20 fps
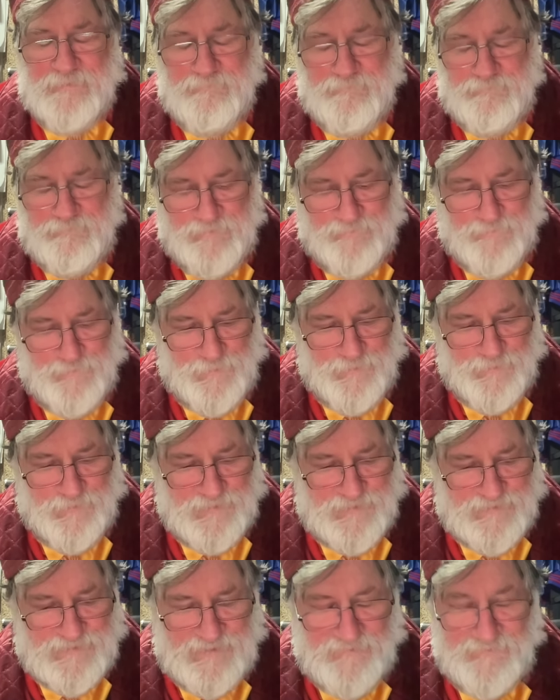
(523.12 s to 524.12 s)
before the
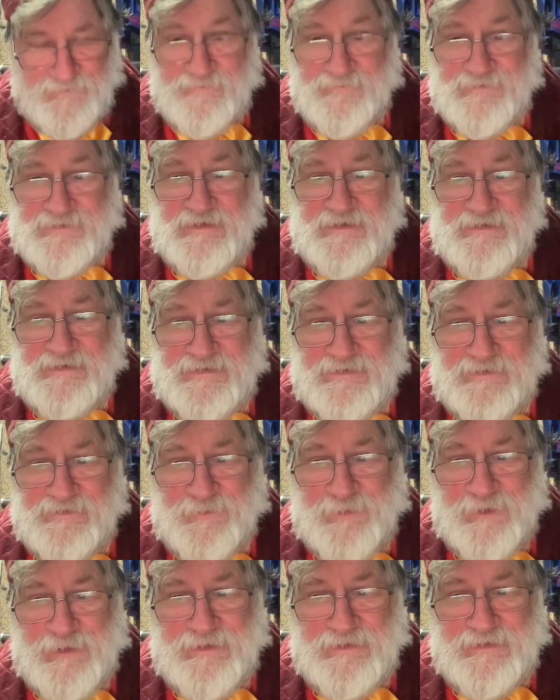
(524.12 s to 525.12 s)
Conservatives seized it
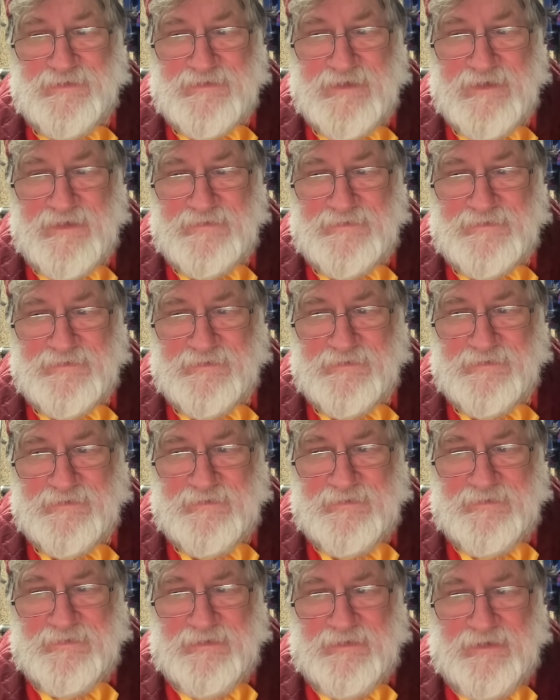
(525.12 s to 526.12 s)
3 years later.
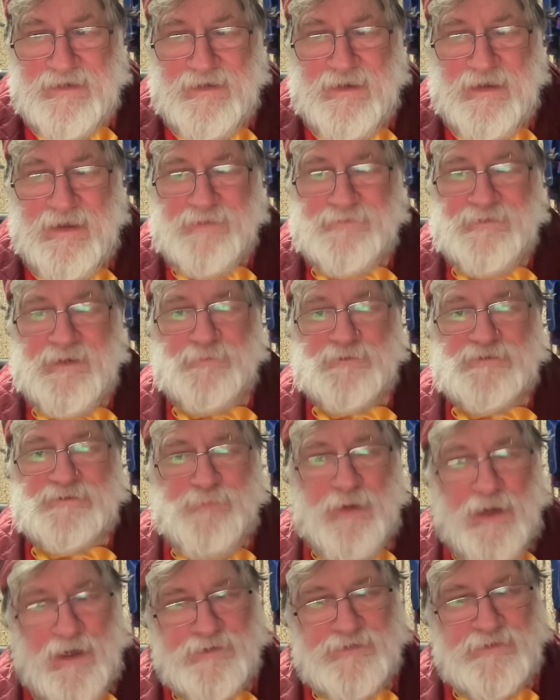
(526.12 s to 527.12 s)
And that was
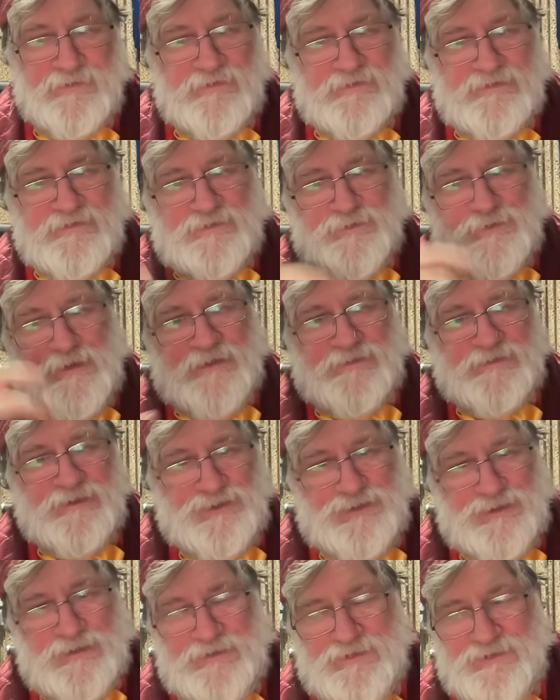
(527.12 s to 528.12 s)
part of the
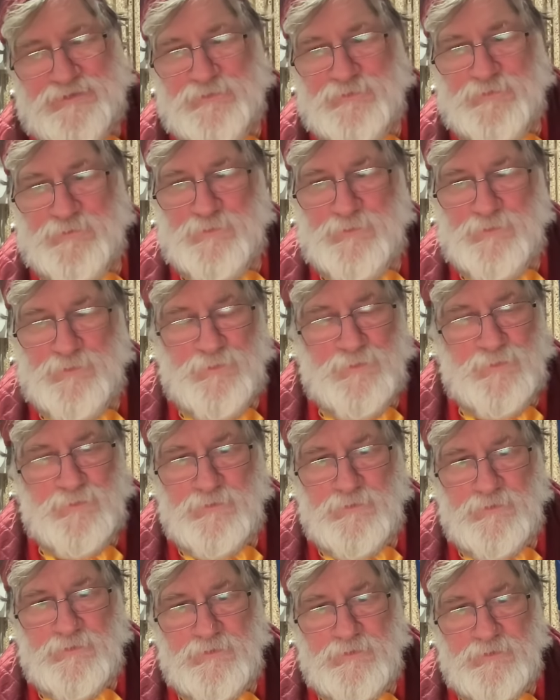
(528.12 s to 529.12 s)
strategy to
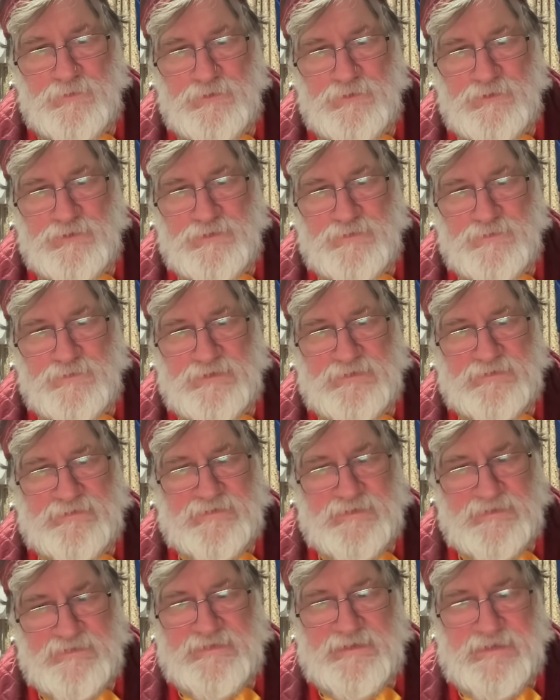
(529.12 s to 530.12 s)

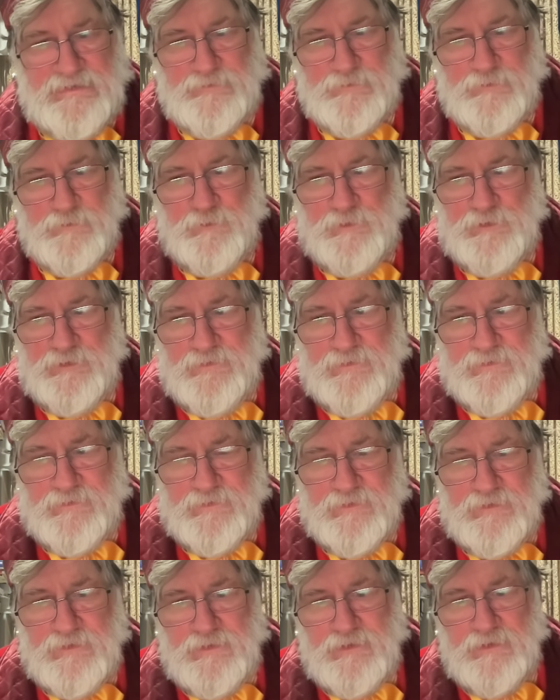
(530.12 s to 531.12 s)
deal with
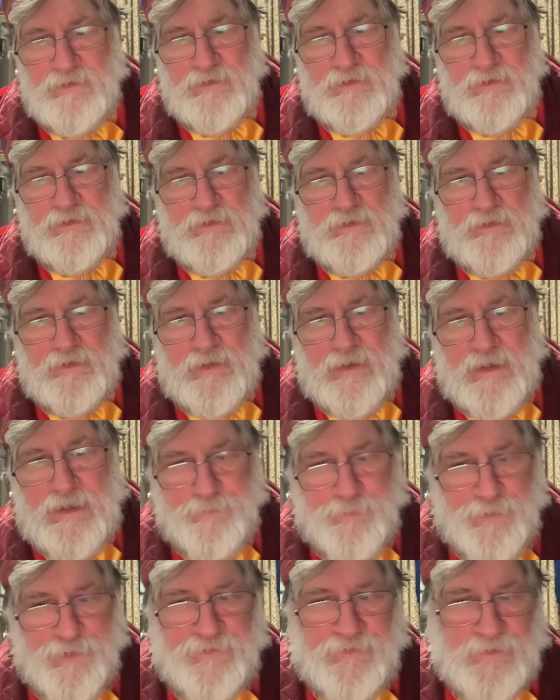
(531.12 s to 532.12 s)

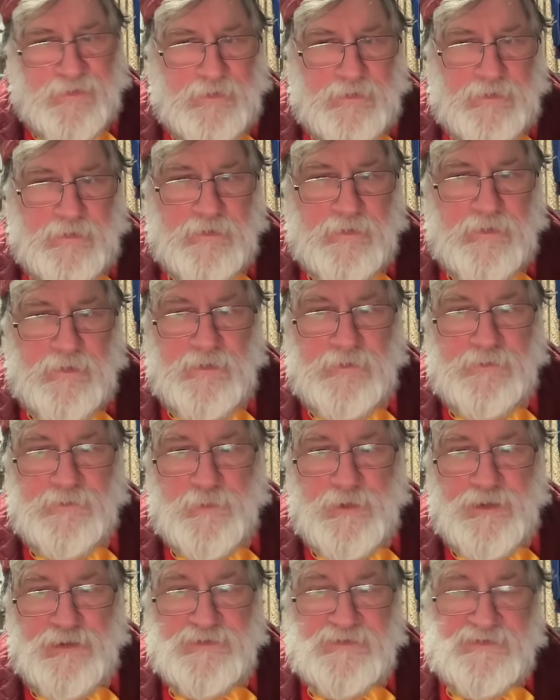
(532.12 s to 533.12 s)
apathy in the
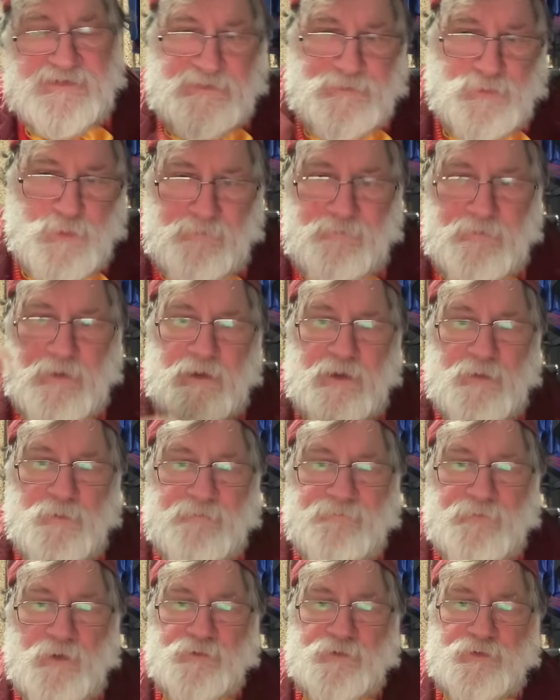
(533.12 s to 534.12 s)
region. He says,
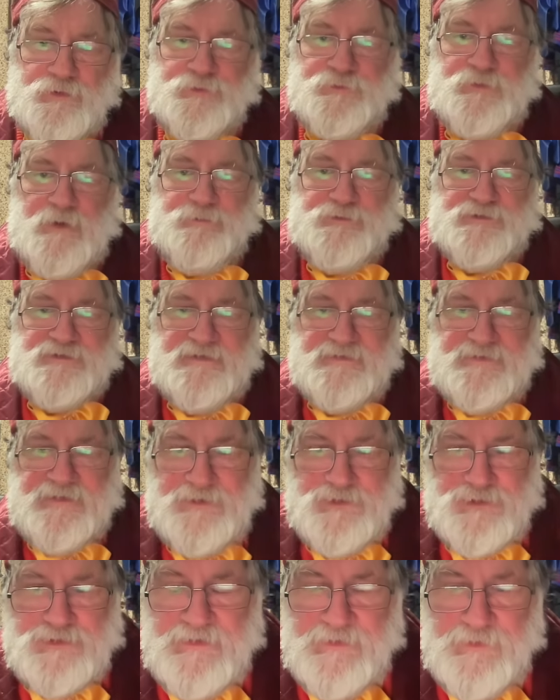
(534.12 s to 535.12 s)
we've got good
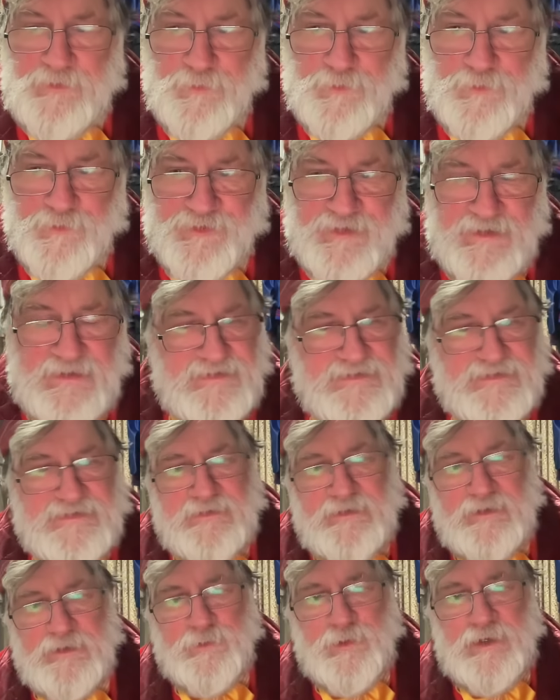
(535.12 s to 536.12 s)
representation in the northeast,
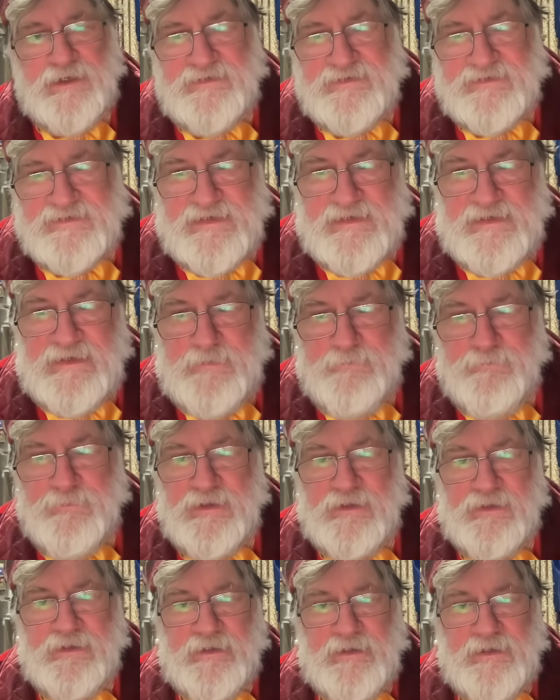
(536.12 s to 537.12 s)
a great team.
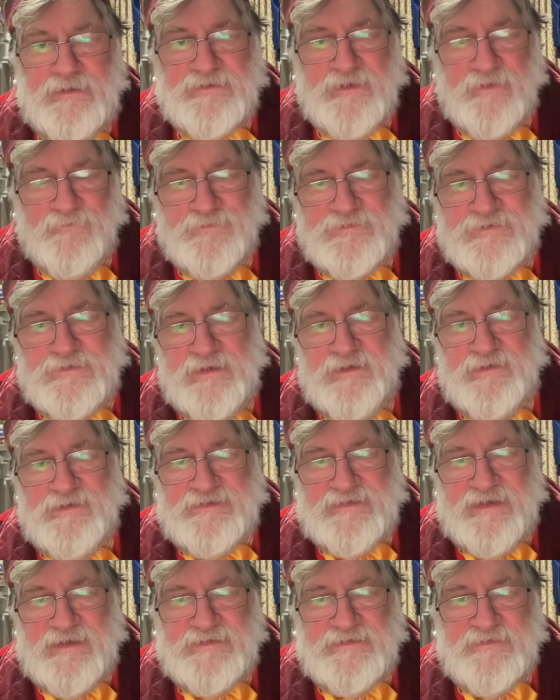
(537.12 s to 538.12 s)
It's obviously, in a
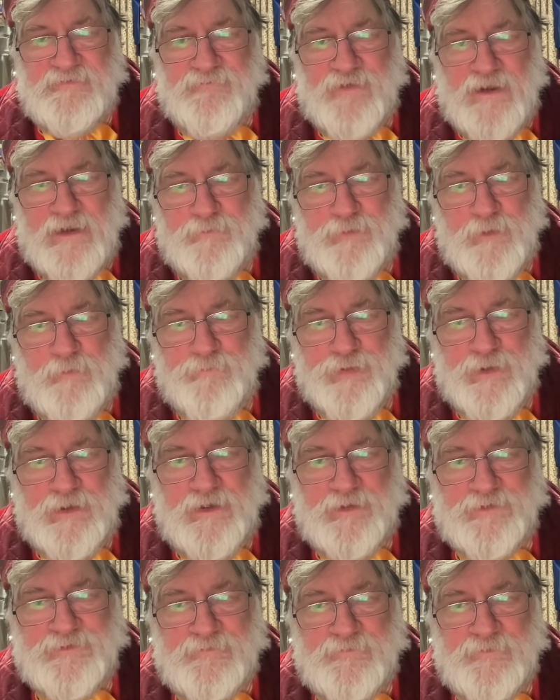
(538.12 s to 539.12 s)
sense, a vibrant
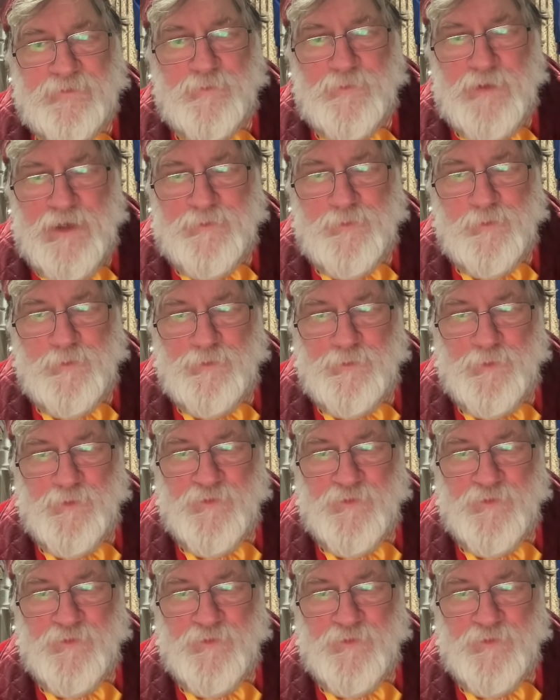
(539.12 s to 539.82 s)
part of the red wall